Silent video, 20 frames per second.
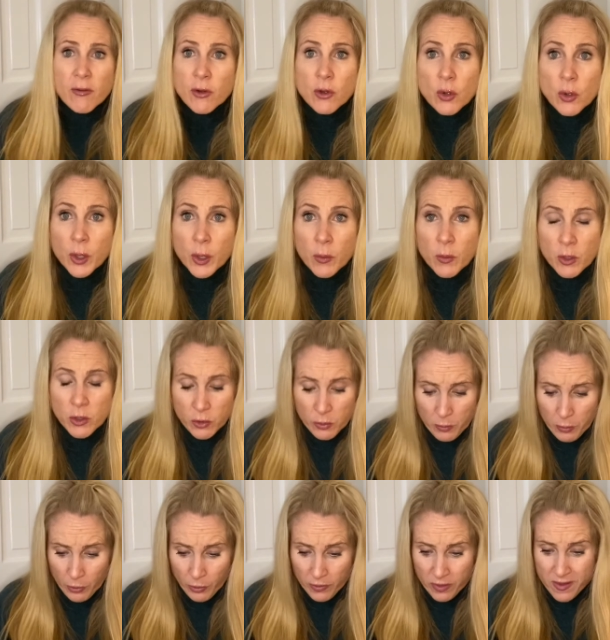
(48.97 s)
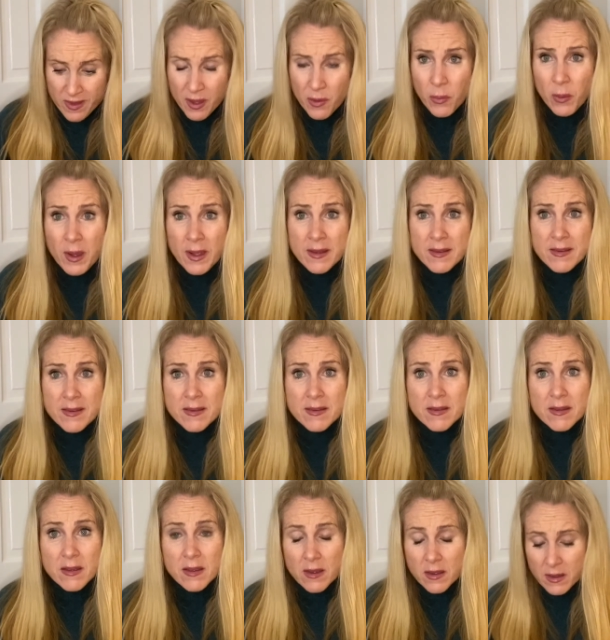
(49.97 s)
knowing when your birthday was?
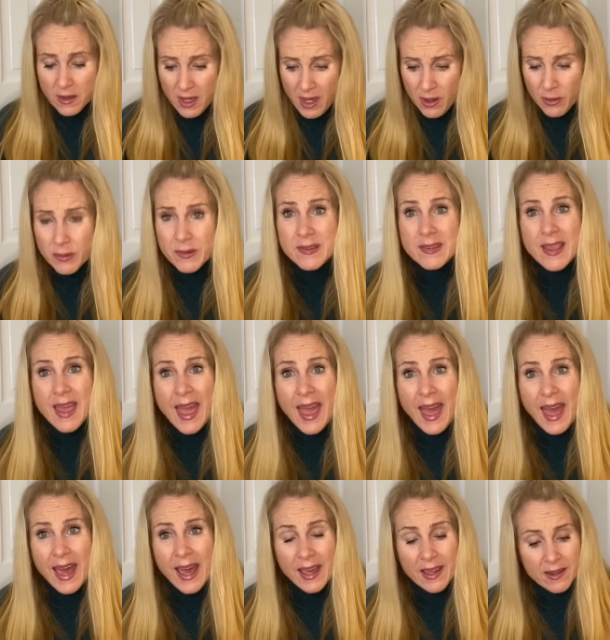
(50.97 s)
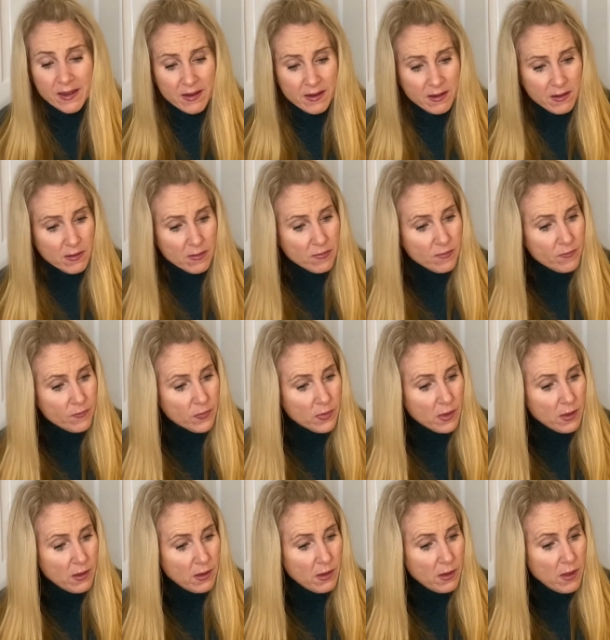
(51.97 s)
How sad.
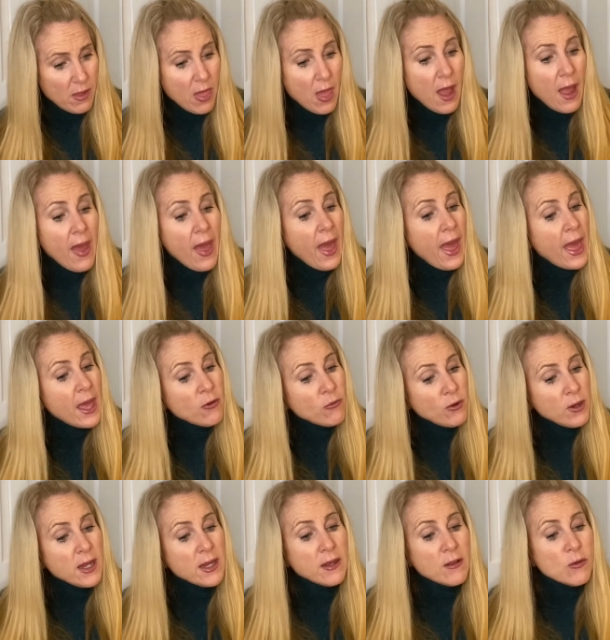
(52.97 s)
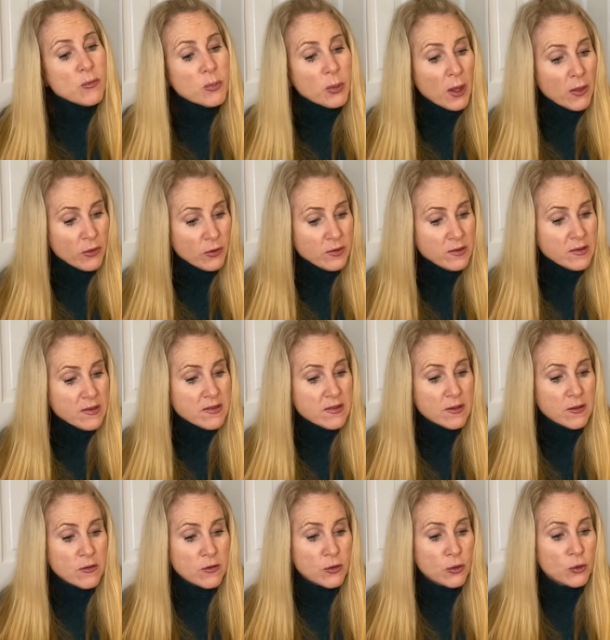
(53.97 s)
Henry and his brothers and
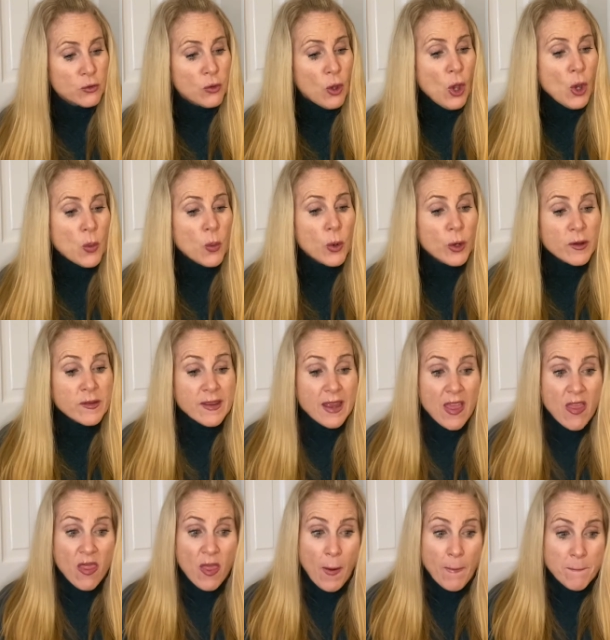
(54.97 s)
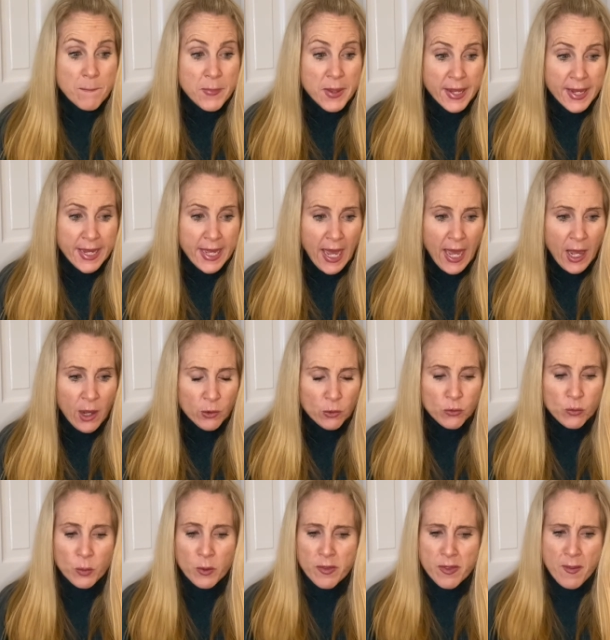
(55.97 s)
sisters worked in the big house
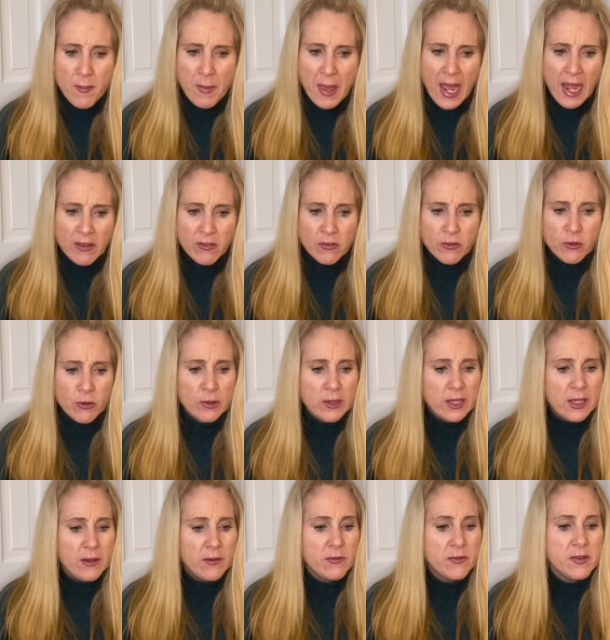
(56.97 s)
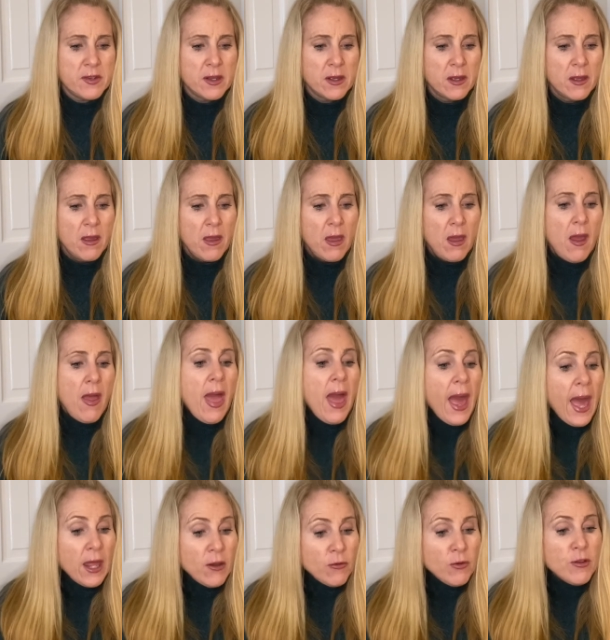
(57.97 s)
where the master lived.
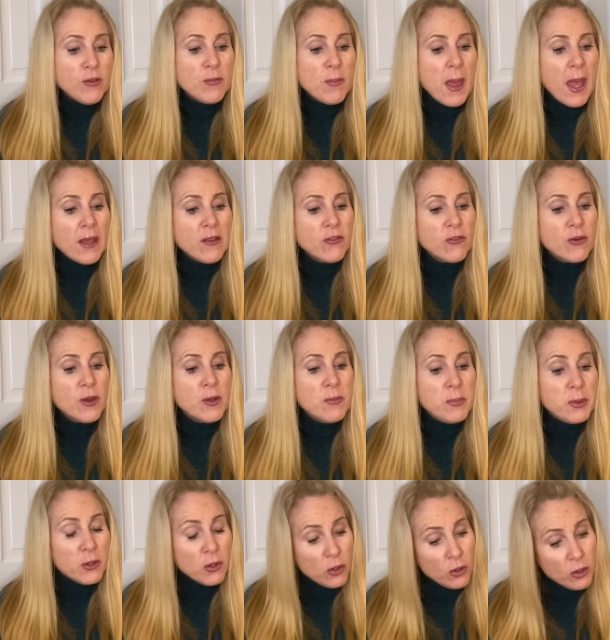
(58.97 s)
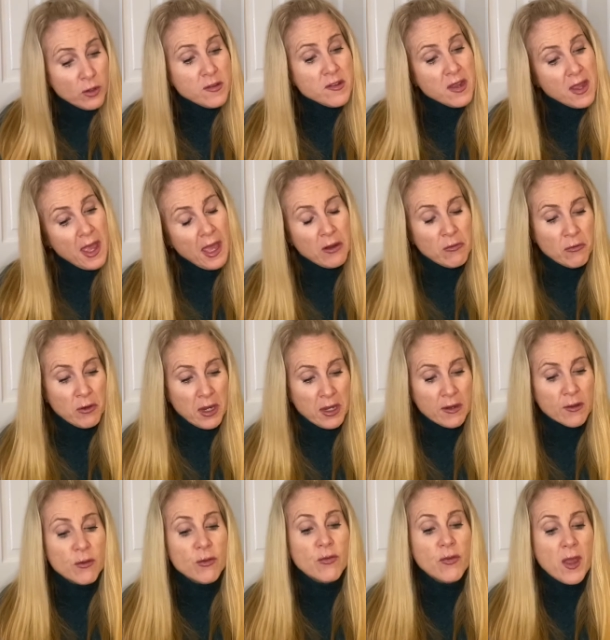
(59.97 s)
Henry's master had been good to Henry and
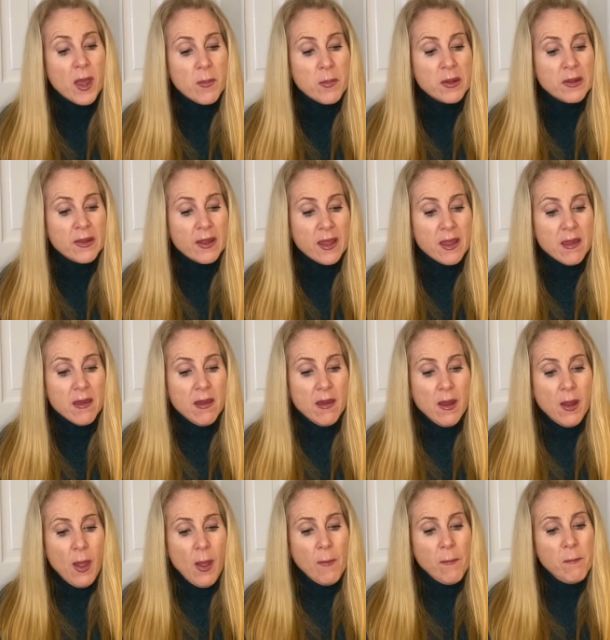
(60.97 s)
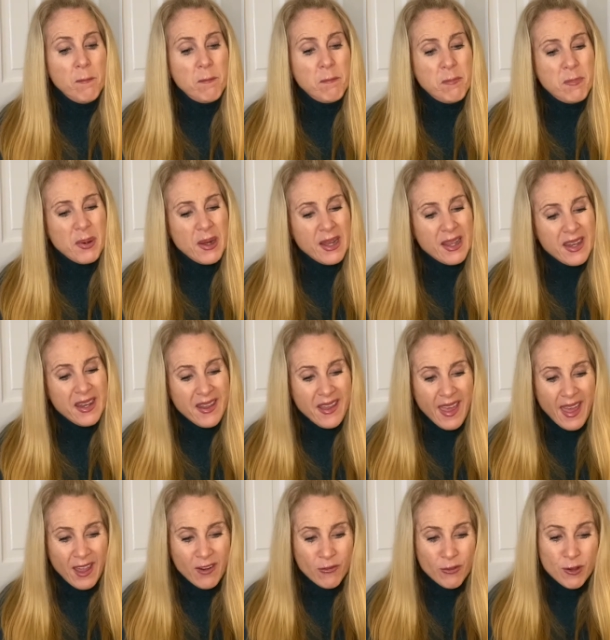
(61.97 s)
his family, but
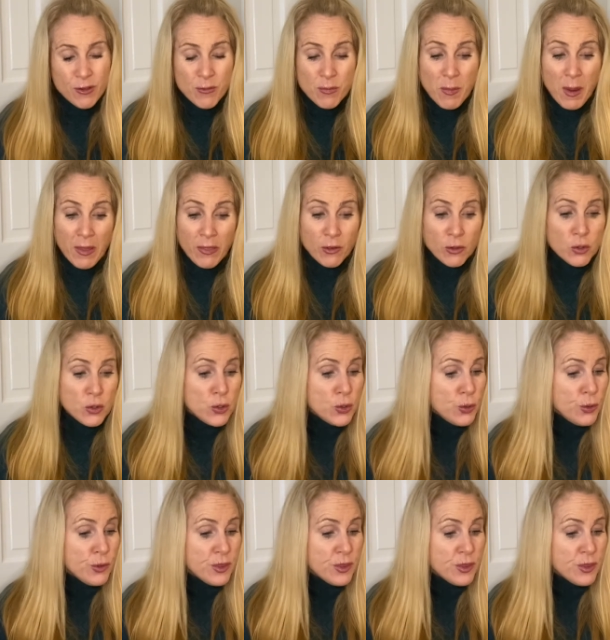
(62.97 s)
Henry's mother knew